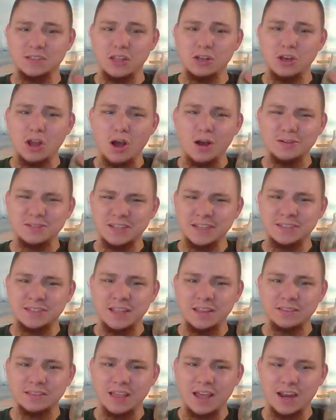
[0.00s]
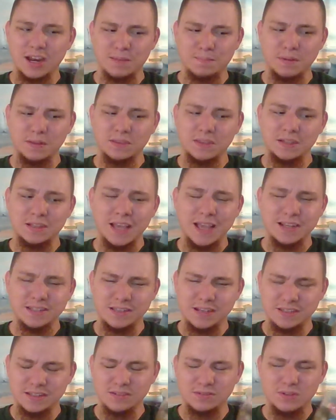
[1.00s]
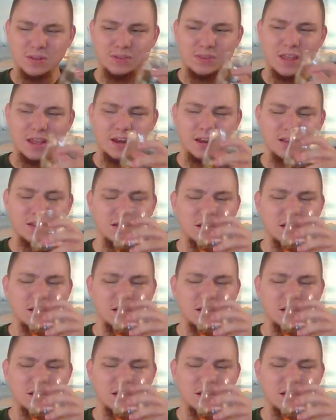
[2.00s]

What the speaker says: The nose is synthetic, but the taste isn't synthetic.